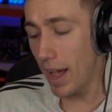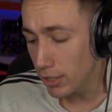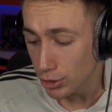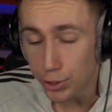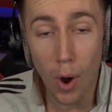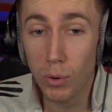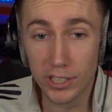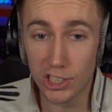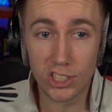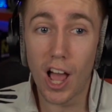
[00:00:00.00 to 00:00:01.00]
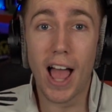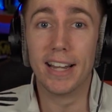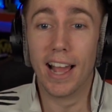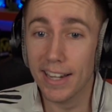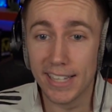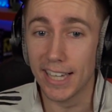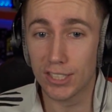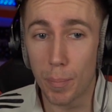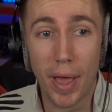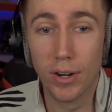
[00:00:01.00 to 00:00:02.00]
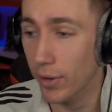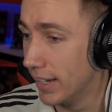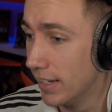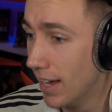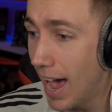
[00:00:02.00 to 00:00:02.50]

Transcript: My controller just died and he gets a penalty.